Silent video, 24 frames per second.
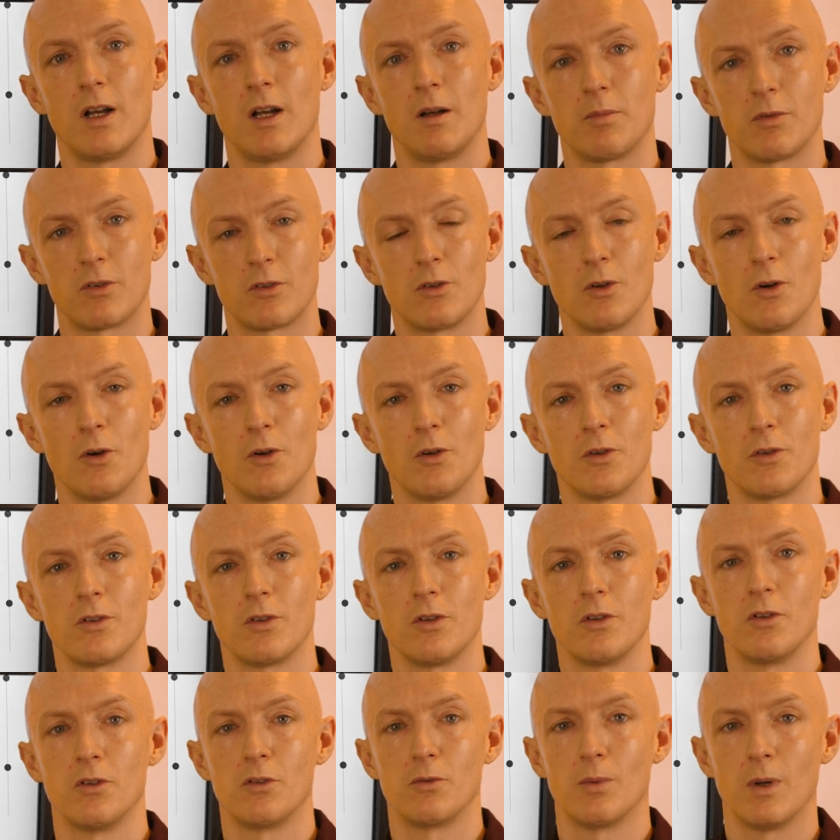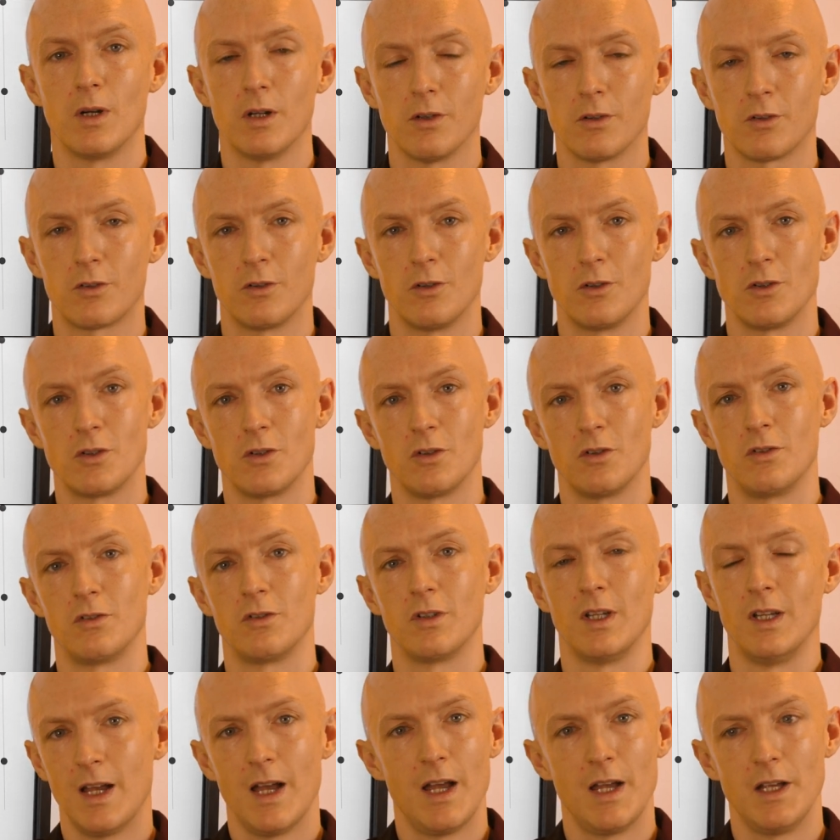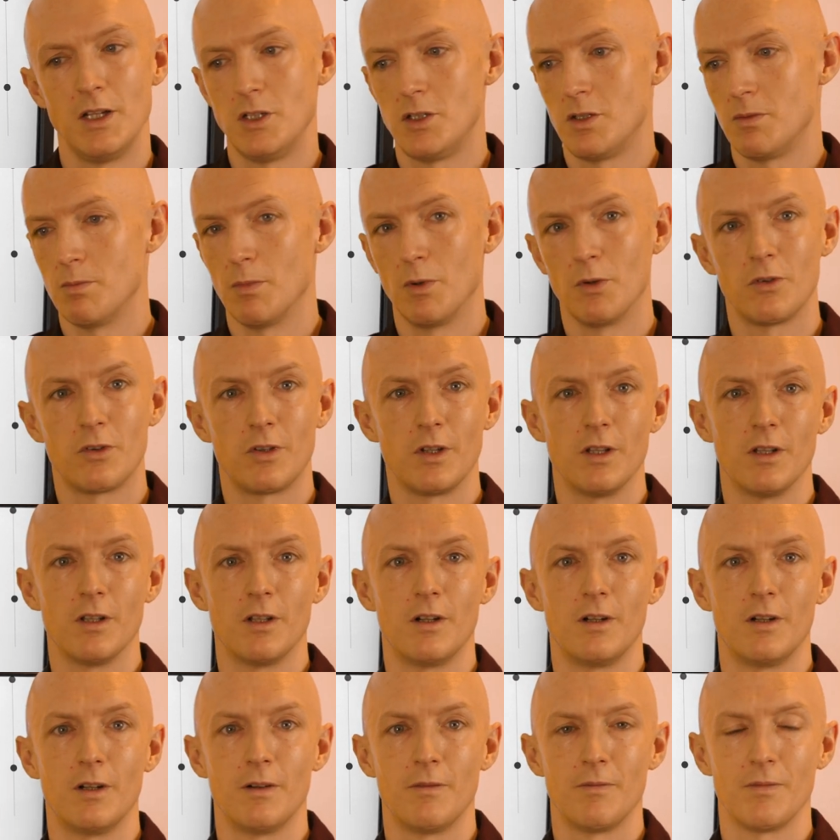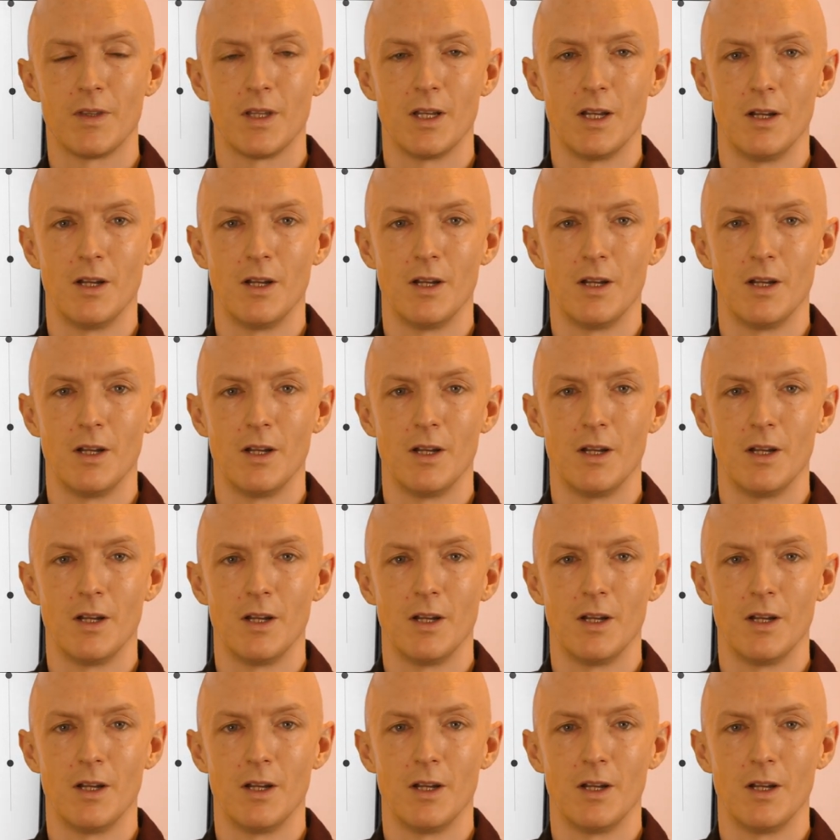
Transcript: app stores as well, such as Edge, Mozilla,